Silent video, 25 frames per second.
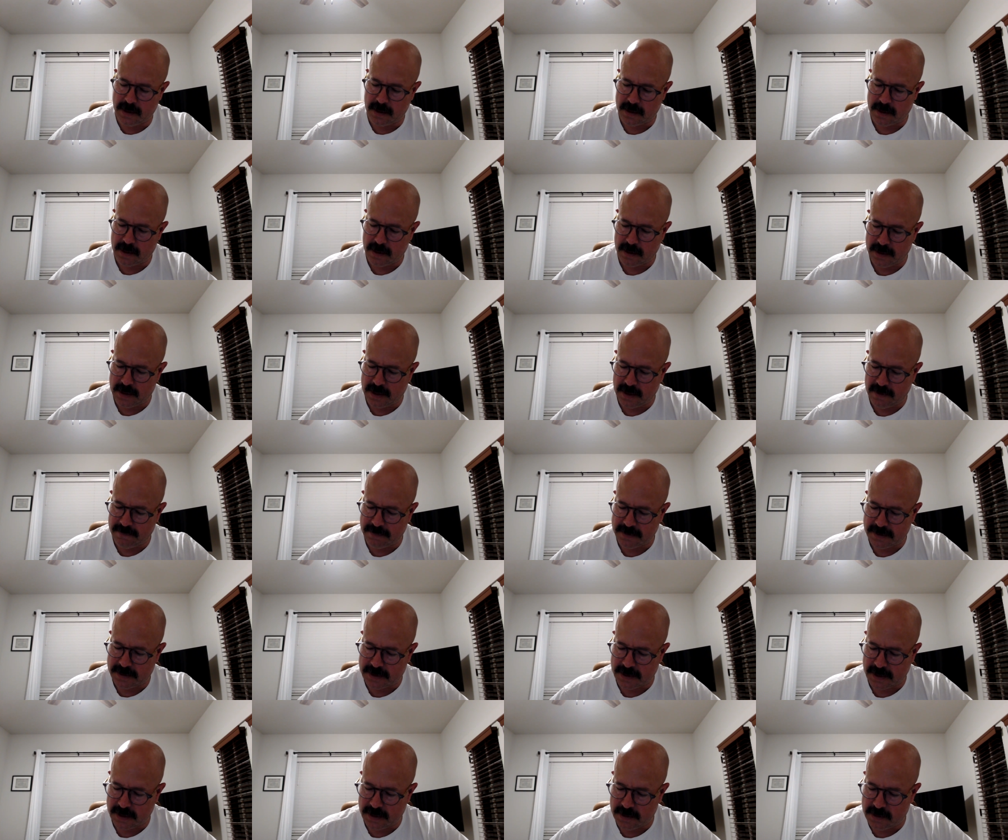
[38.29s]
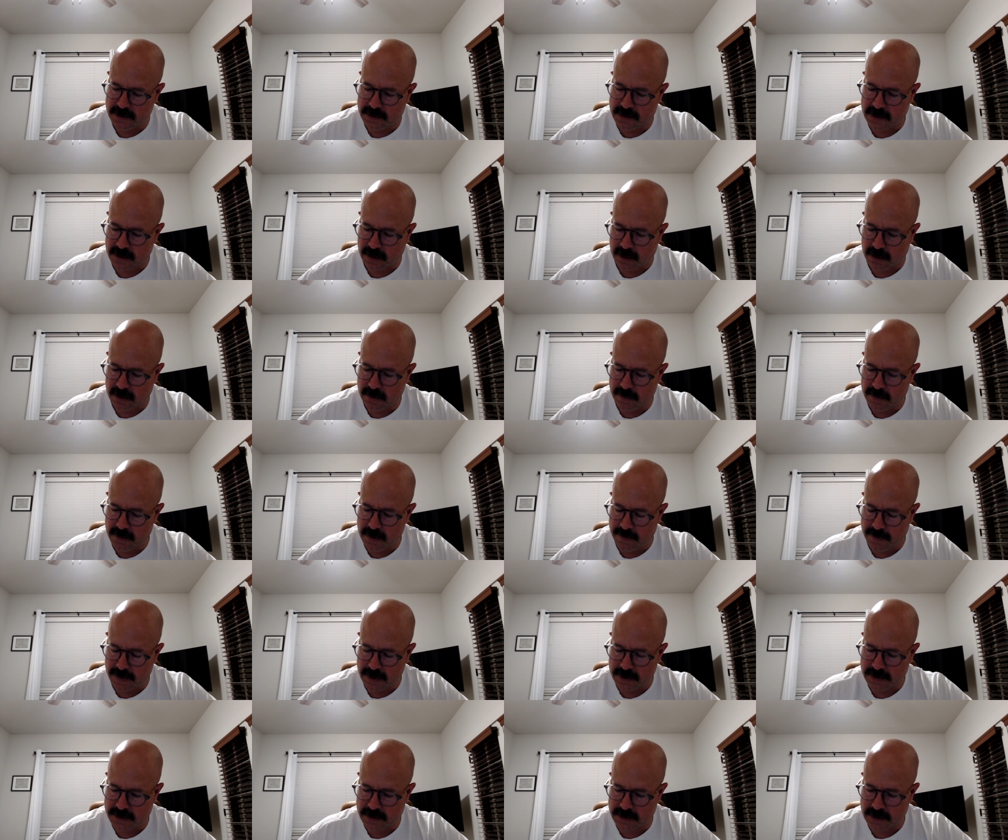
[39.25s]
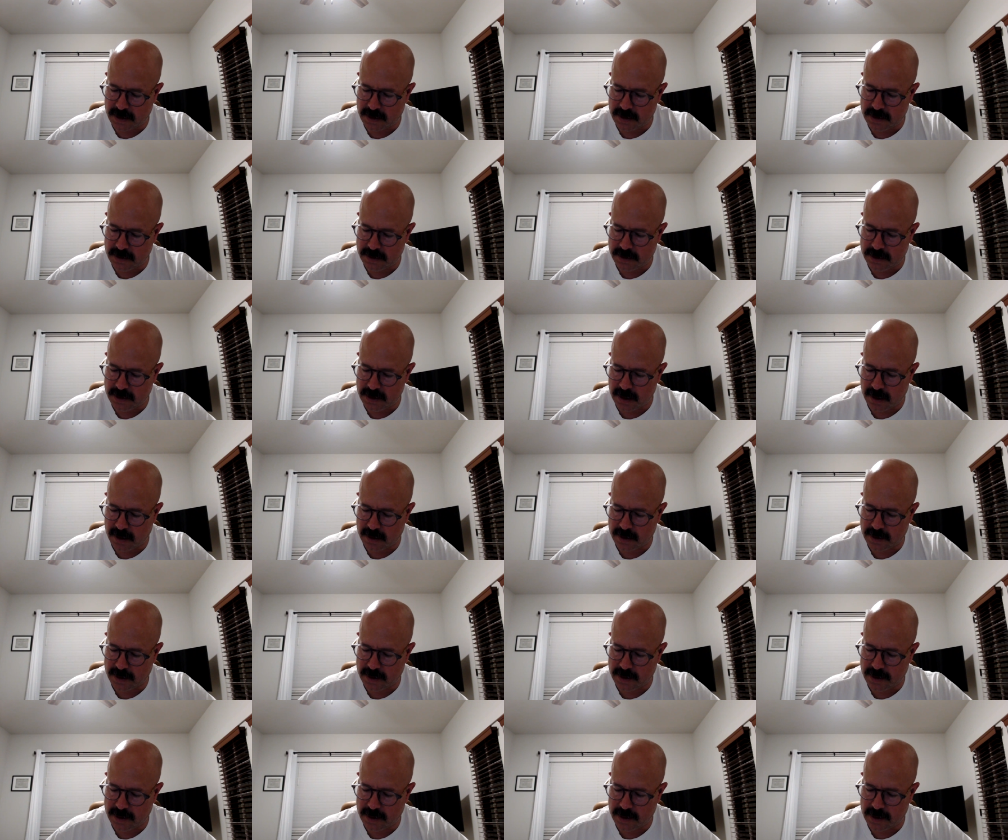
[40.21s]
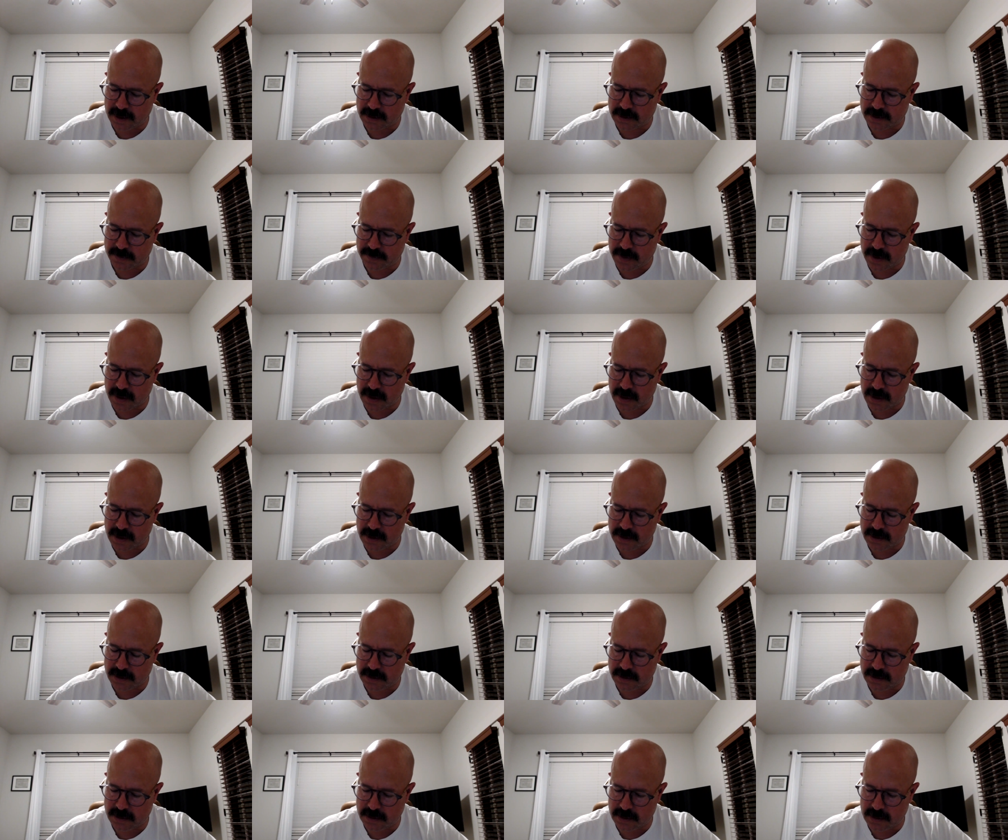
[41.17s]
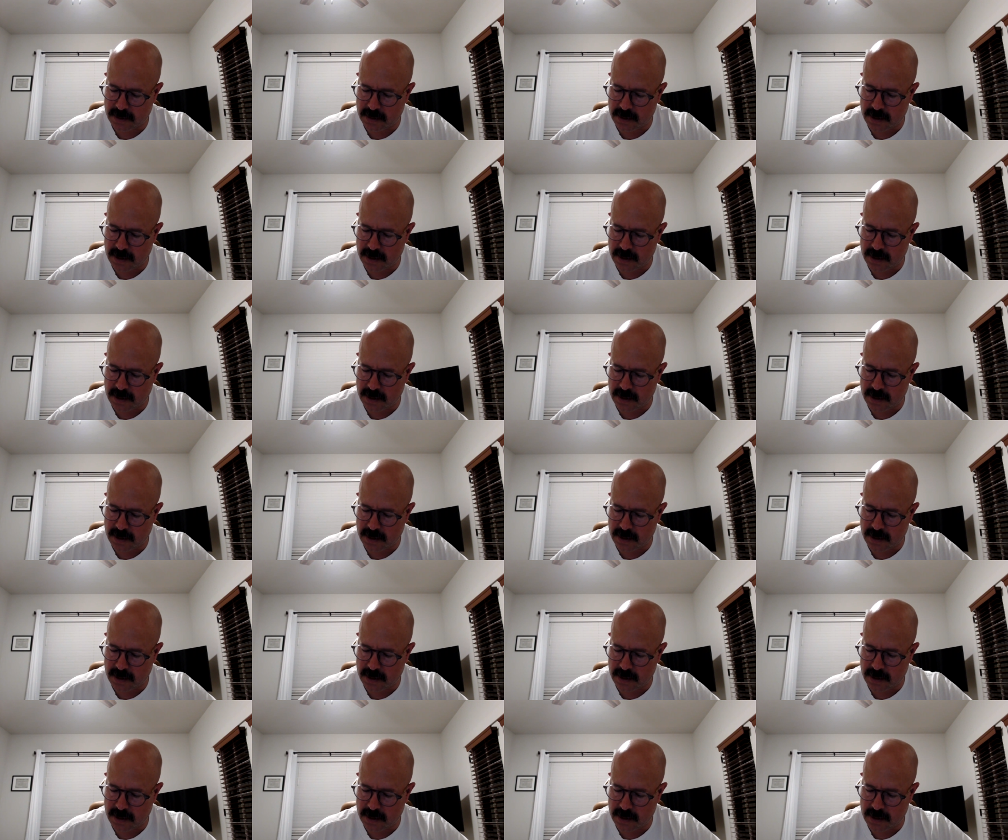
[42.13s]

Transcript: Now David said, Solomon my son is young and inexperienced,